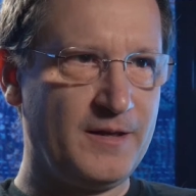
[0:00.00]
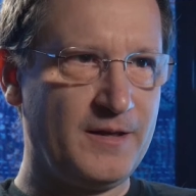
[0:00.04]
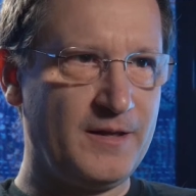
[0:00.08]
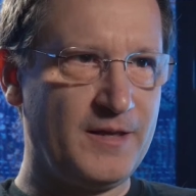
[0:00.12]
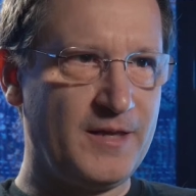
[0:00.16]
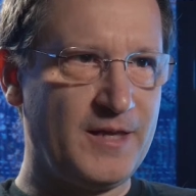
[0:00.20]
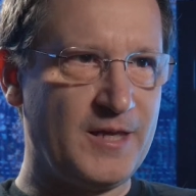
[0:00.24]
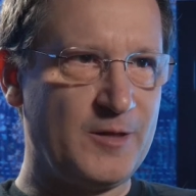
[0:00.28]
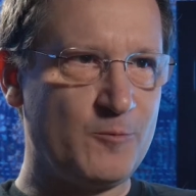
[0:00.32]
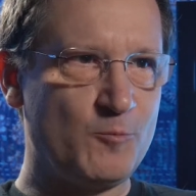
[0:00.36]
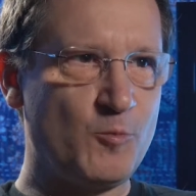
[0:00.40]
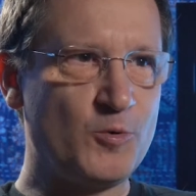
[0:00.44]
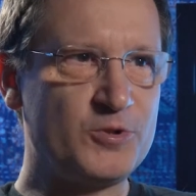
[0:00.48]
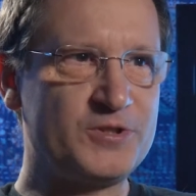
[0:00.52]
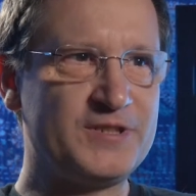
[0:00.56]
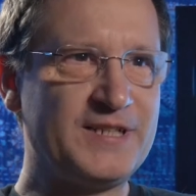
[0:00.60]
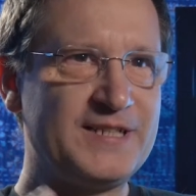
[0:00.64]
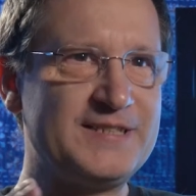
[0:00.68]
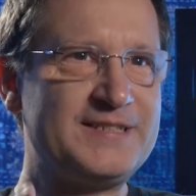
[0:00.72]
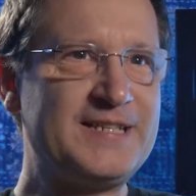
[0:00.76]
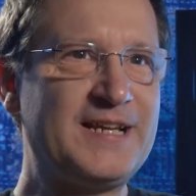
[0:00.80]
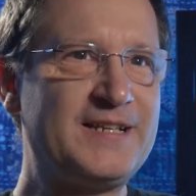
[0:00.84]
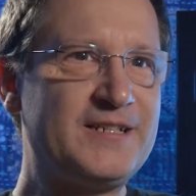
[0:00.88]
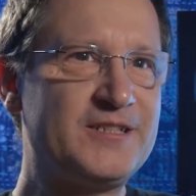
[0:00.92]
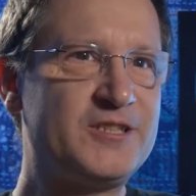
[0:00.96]
it wasn't
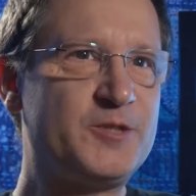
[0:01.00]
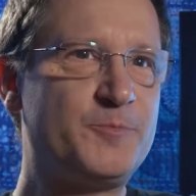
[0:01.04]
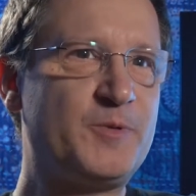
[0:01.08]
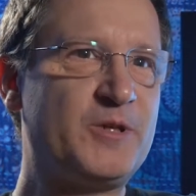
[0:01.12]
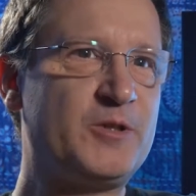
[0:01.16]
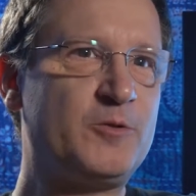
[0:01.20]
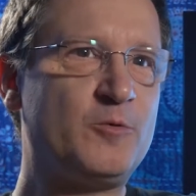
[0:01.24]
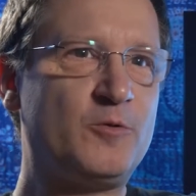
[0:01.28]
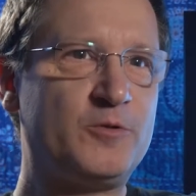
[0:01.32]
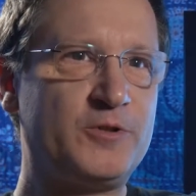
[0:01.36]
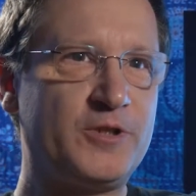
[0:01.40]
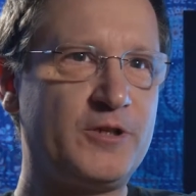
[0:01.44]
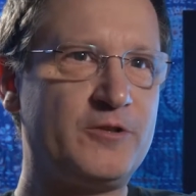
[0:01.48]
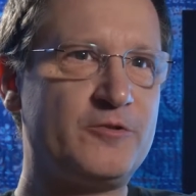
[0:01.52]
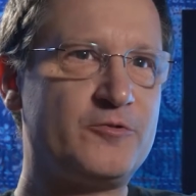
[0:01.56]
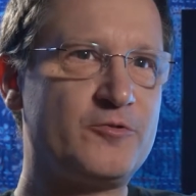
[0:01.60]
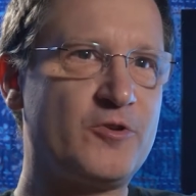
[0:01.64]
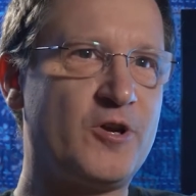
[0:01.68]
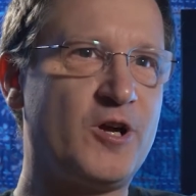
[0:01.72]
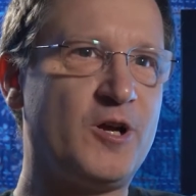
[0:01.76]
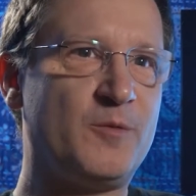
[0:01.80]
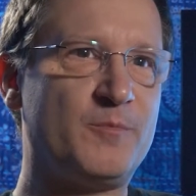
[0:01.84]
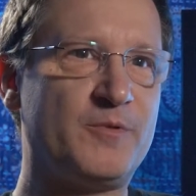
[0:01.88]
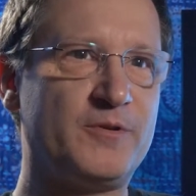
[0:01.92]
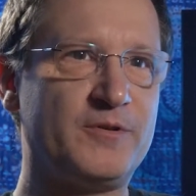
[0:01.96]
intended to be an audio
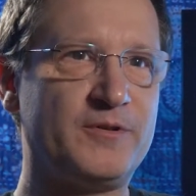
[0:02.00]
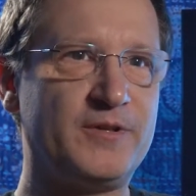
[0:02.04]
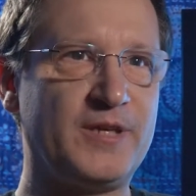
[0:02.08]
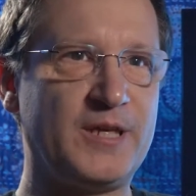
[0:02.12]
drama.